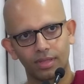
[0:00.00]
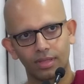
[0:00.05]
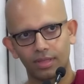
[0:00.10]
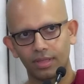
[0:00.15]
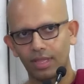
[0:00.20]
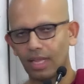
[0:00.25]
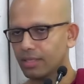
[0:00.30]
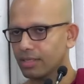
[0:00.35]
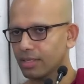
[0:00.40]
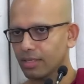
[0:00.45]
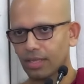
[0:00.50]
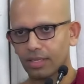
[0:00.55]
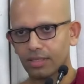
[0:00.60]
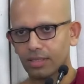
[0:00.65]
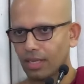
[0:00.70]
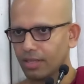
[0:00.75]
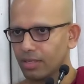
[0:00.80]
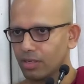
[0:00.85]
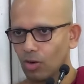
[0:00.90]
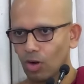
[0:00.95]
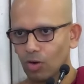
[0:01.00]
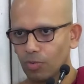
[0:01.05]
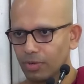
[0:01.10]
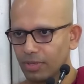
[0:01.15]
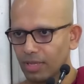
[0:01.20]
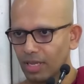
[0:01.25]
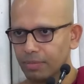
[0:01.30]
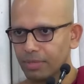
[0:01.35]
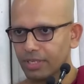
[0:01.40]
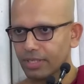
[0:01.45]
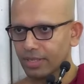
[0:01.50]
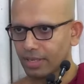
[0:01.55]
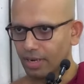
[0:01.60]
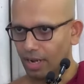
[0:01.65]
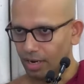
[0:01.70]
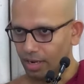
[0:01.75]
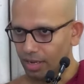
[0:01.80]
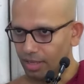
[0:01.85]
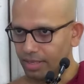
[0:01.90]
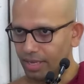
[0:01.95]
That's, there's nothing wrong with that because an
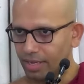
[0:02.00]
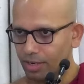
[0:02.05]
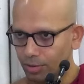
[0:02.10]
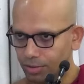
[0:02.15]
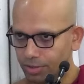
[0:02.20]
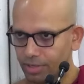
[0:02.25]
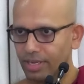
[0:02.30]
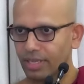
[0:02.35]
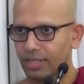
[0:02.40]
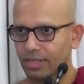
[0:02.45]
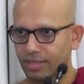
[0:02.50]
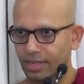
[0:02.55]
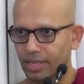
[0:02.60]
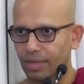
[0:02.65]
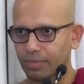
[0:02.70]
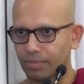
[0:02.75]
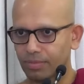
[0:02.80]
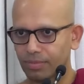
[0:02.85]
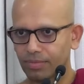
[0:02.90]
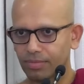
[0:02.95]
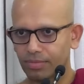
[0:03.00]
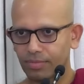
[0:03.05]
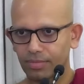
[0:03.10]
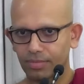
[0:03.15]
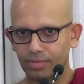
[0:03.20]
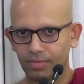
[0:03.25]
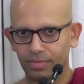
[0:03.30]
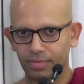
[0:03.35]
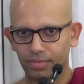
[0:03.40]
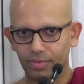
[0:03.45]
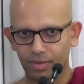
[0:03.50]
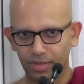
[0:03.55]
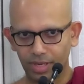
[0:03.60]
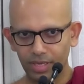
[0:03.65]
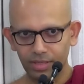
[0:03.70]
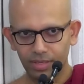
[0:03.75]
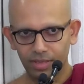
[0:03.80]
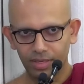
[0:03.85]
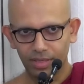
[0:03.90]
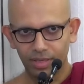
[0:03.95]
arahant can also tell the same.
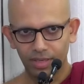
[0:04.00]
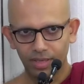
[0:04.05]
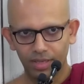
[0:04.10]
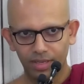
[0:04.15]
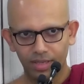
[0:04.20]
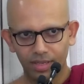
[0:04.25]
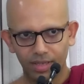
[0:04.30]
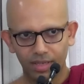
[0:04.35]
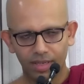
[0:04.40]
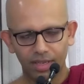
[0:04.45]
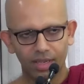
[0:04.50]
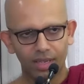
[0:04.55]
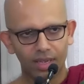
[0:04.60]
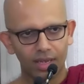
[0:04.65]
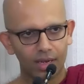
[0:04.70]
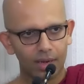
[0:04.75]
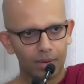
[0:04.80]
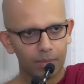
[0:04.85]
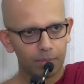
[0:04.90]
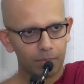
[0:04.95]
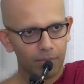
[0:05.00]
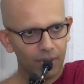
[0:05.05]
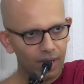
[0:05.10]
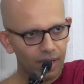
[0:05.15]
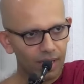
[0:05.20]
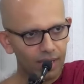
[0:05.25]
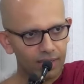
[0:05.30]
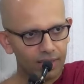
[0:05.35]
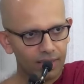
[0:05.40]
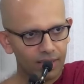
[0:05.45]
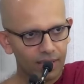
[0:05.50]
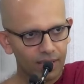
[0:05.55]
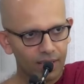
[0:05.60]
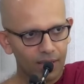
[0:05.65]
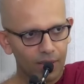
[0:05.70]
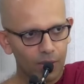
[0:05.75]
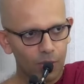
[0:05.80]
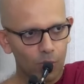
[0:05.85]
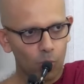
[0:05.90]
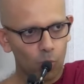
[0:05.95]
Okay? But
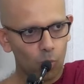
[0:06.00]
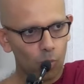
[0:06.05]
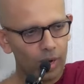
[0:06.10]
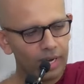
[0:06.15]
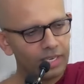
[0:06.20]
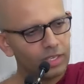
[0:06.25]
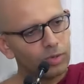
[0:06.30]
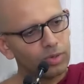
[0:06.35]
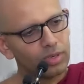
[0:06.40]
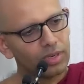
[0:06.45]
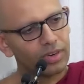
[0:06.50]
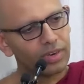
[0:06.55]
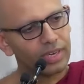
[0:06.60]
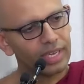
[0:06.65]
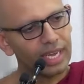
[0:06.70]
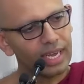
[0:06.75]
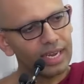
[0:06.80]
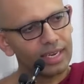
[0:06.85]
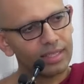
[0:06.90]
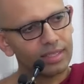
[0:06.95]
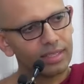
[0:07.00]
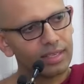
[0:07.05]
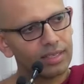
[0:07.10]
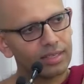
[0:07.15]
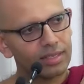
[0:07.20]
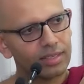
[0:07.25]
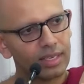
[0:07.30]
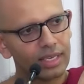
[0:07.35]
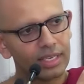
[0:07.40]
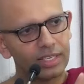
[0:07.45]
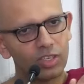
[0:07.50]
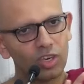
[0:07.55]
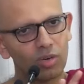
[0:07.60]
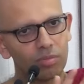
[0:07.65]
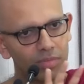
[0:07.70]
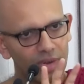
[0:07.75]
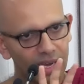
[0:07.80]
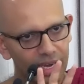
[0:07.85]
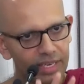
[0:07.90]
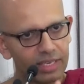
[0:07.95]
when you create this in your
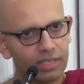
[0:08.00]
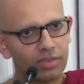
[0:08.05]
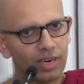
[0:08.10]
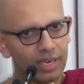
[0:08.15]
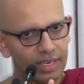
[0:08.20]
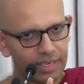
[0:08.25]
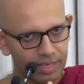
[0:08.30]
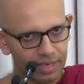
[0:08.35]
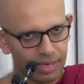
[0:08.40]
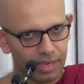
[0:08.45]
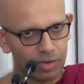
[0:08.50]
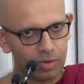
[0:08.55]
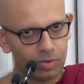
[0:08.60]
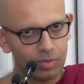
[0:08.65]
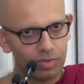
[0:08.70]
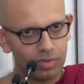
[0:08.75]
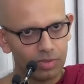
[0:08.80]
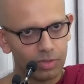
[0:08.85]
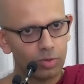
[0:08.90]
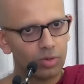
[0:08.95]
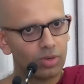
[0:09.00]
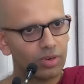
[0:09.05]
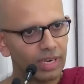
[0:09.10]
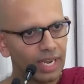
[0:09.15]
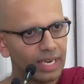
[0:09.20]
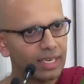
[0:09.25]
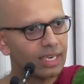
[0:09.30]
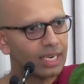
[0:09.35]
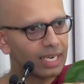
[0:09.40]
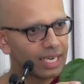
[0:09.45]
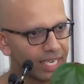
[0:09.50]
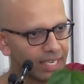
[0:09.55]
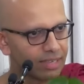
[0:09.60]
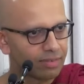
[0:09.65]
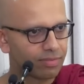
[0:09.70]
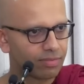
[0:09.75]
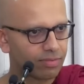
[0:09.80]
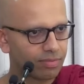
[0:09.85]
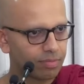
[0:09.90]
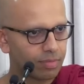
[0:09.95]
mind right now, you create a
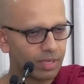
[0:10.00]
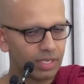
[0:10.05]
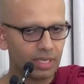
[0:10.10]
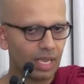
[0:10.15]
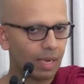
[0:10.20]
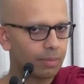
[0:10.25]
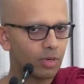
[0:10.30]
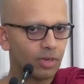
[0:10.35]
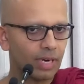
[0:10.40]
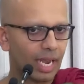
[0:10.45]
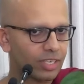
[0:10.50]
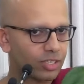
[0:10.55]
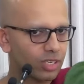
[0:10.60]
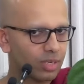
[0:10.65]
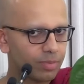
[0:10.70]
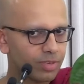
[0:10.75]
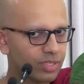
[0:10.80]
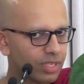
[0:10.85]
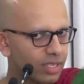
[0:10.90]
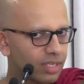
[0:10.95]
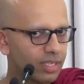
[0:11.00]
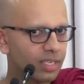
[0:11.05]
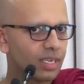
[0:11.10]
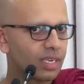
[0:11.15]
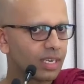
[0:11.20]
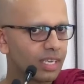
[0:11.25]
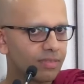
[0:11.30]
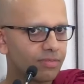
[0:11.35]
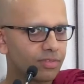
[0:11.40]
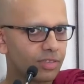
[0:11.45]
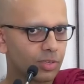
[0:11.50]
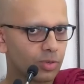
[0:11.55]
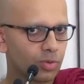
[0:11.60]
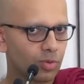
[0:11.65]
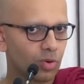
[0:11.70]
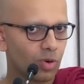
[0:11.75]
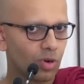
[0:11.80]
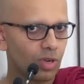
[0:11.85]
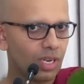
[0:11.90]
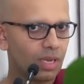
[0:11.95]
leaf because I'm not actually presenting a leaf to you.
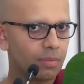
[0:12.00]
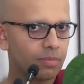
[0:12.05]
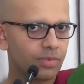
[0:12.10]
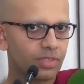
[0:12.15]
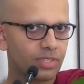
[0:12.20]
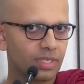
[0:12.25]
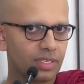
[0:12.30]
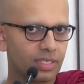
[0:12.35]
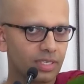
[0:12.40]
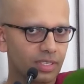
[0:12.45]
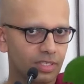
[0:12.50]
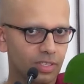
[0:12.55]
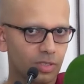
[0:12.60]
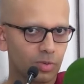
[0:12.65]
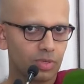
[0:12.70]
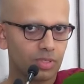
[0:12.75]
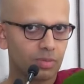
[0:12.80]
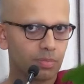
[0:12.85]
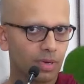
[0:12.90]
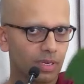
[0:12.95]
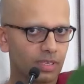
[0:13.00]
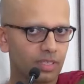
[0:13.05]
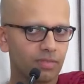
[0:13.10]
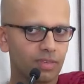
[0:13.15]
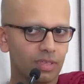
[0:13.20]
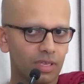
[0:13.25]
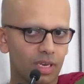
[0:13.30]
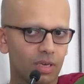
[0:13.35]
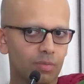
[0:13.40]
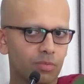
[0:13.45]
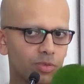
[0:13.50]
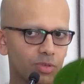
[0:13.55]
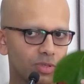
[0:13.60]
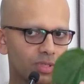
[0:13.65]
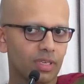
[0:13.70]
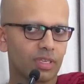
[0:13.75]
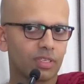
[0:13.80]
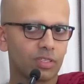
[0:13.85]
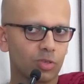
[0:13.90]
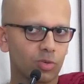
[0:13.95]
All I'm presenting to you is Patavi, Apo,
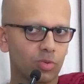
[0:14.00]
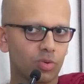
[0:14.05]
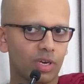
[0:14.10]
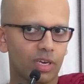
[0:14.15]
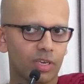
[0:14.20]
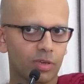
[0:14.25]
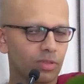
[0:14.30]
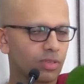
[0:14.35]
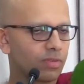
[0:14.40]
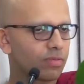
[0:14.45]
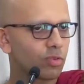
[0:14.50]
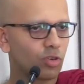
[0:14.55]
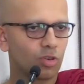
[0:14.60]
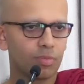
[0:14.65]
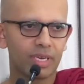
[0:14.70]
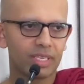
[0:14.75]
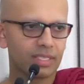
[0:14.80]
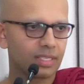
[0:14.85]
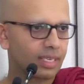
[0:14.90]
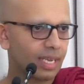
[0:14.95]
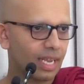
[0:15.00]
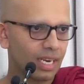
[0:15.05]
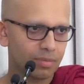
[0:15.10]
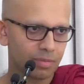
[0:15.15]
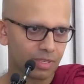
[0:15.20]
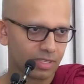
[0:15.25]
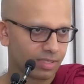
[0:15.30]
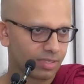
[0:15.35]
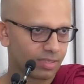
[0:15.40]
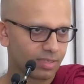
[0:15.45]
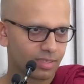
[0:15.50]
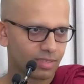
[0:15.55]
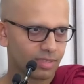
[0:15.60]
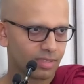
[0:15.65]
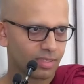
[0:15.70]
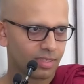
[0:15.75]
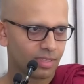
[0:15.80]
Tejo, Vayu, the four basic elements.